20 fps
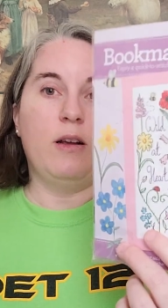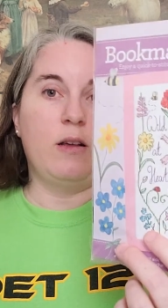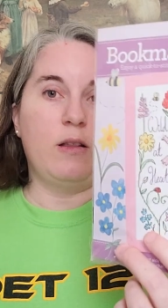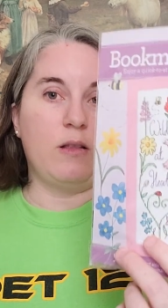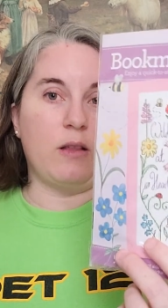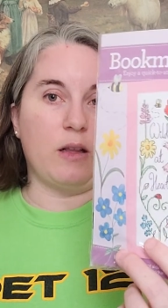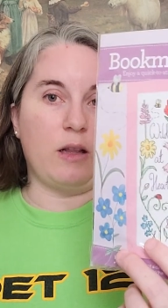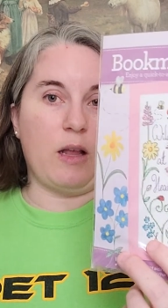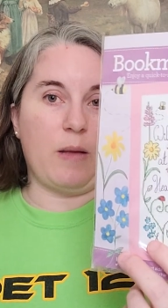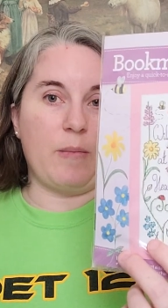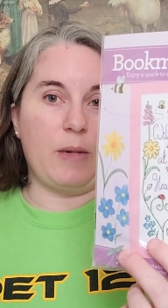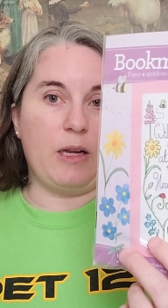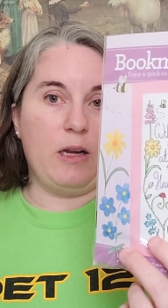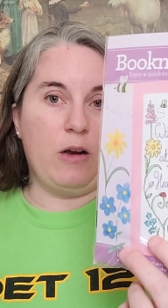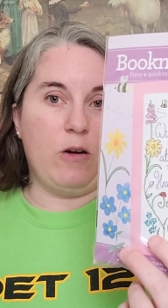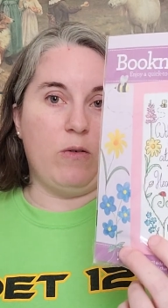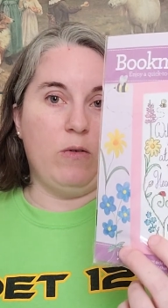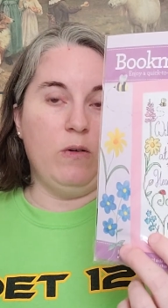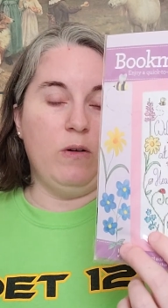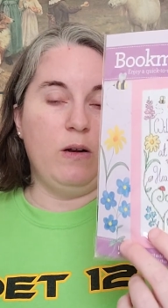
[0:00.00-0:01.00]
then let me
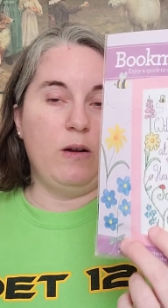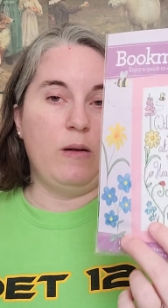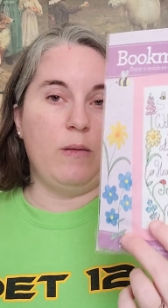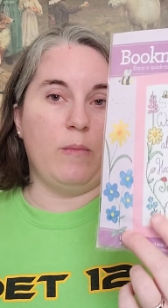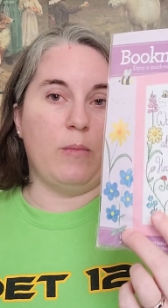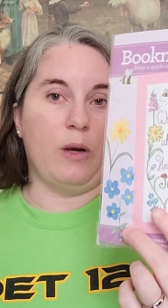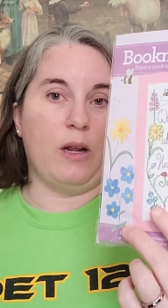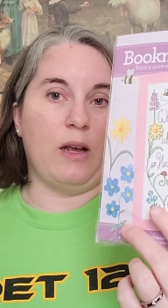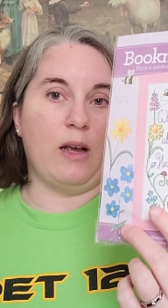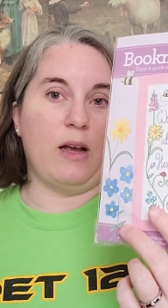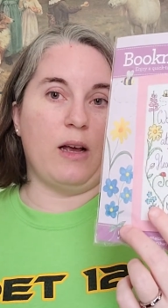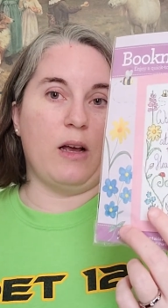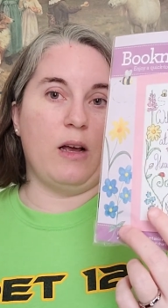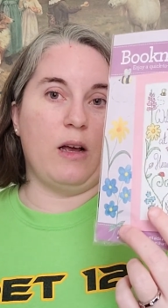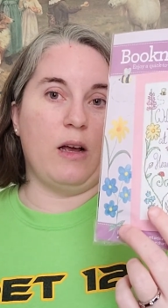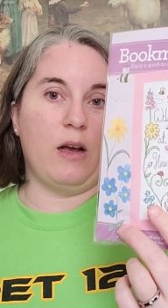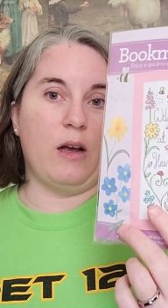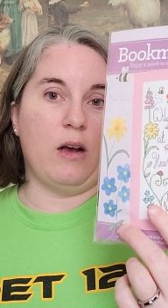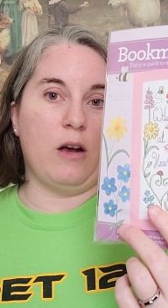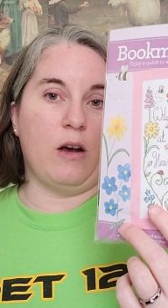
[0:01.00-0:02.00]
know. But
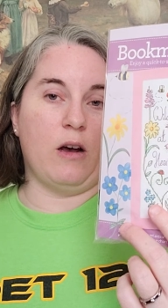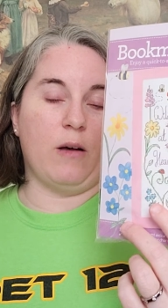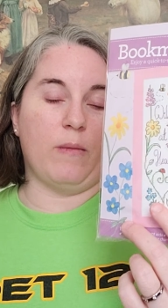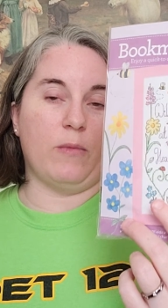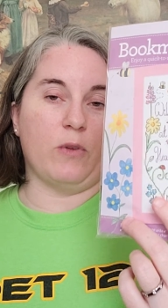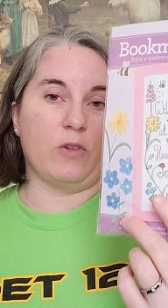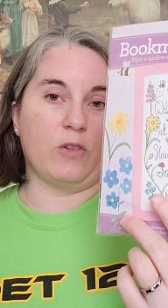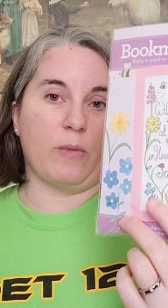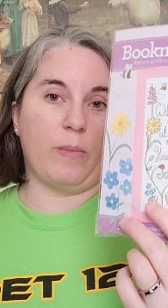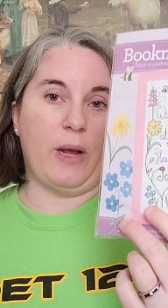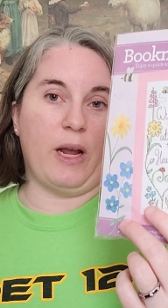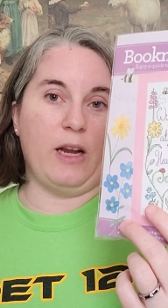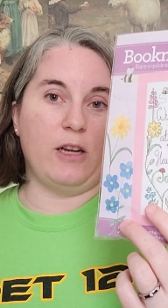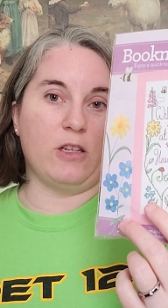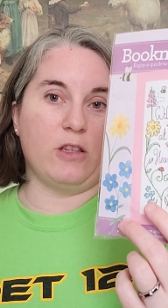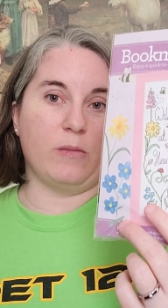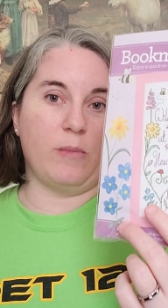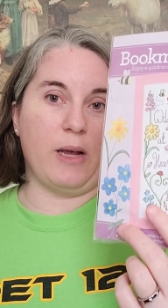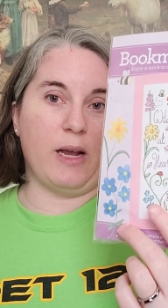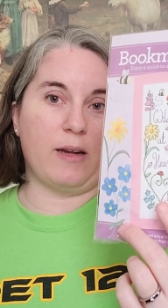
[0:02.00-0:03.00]
um, there's a page
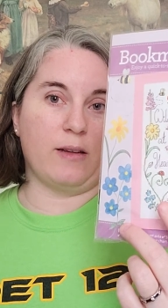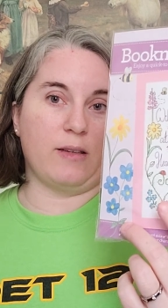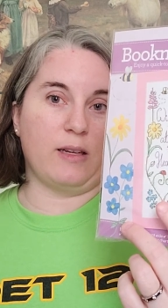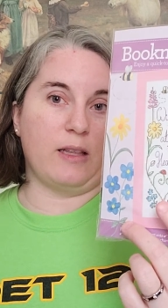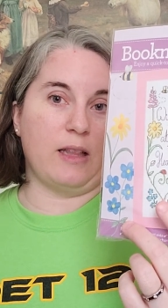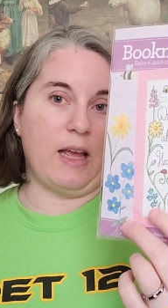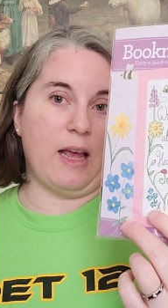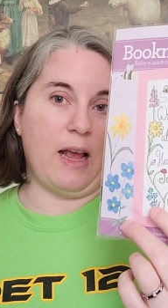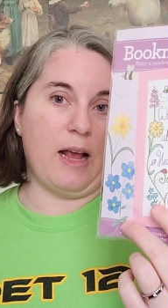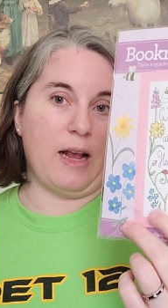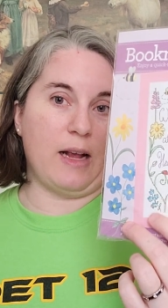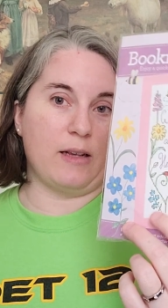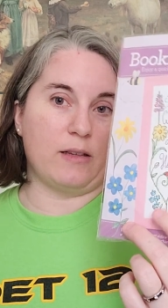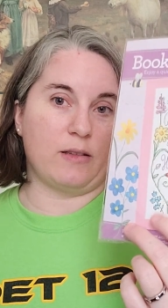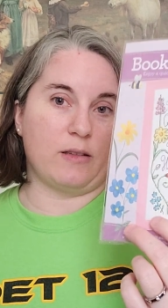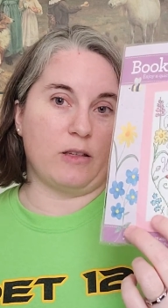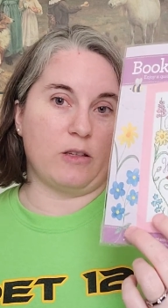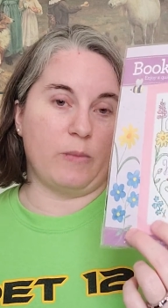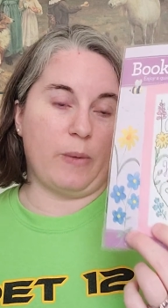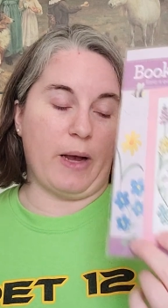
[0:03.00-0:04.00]
in the magazine that
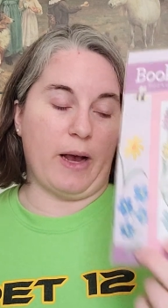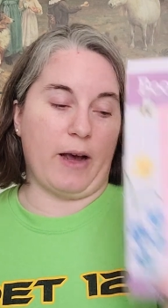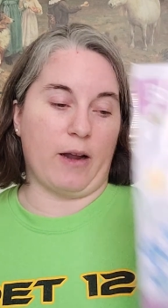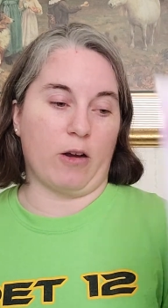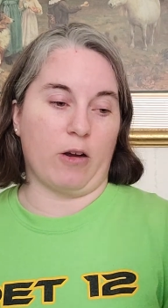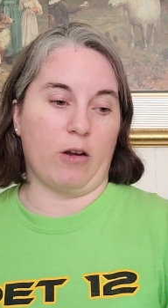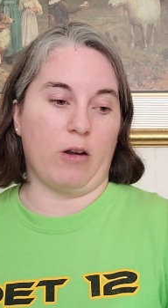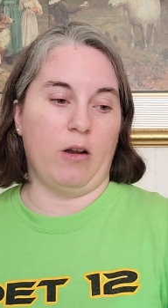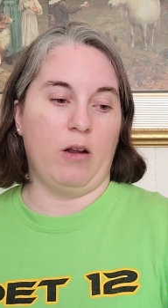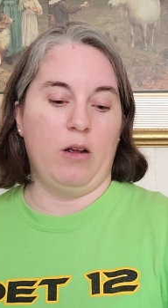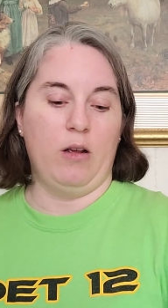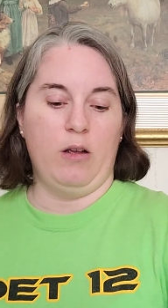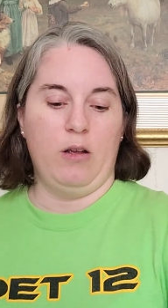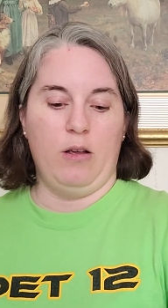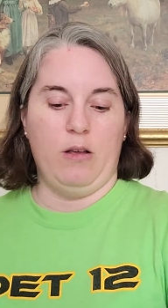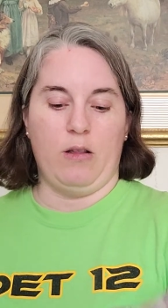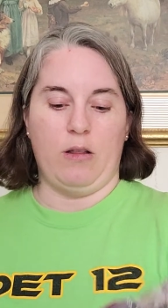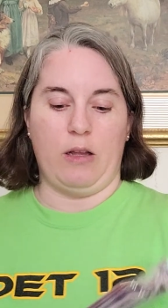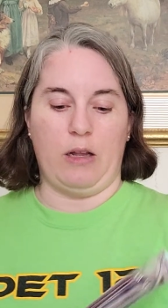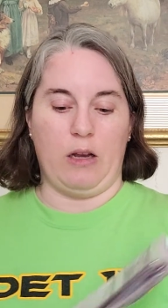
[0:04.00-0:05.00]
has this pattern,
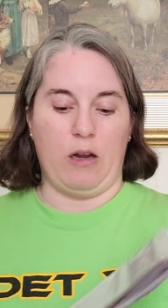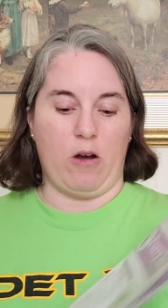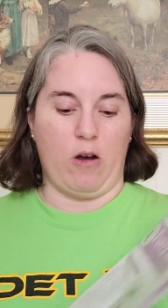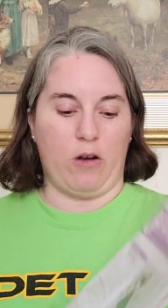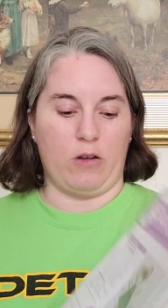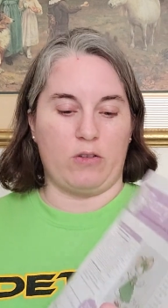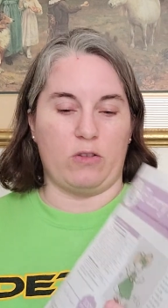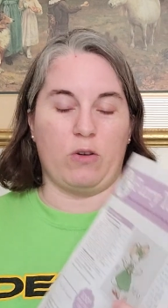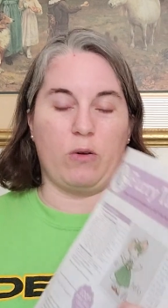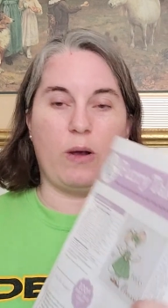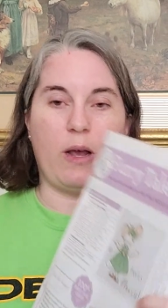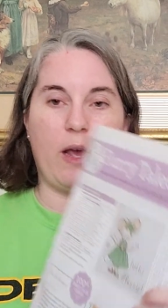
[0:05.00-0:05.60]
then also